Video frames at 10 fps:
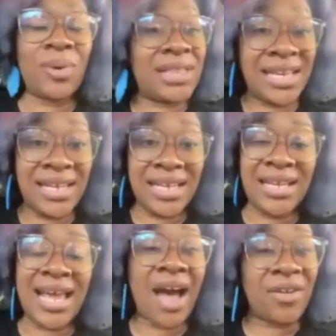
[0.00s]
what they
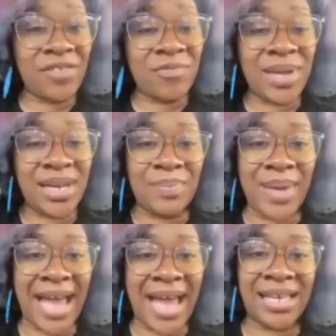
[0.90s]
need, how they've been
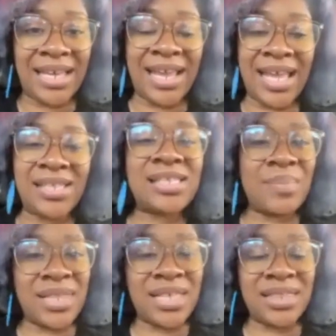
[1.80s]
impacted, and
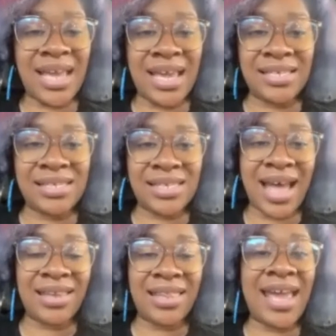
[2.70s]
some of the things
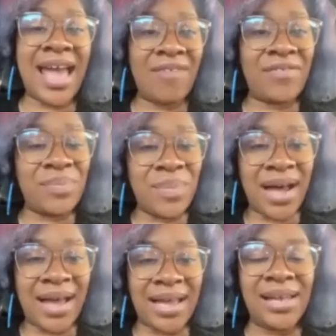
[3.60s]
that they have in
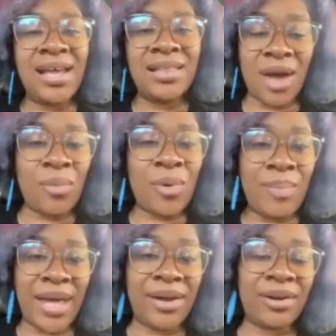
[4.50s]
mind that
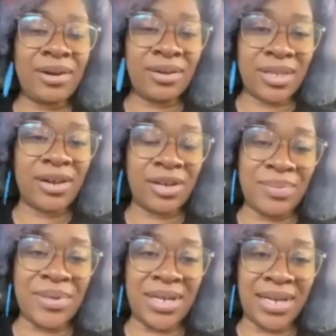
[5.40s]
will better their
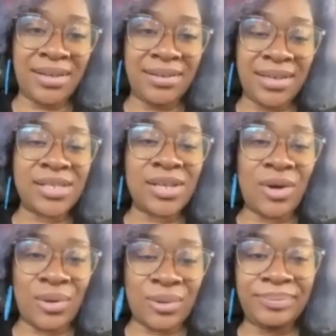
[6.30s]
community as a
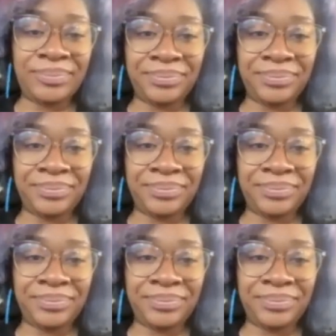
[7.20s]
whole.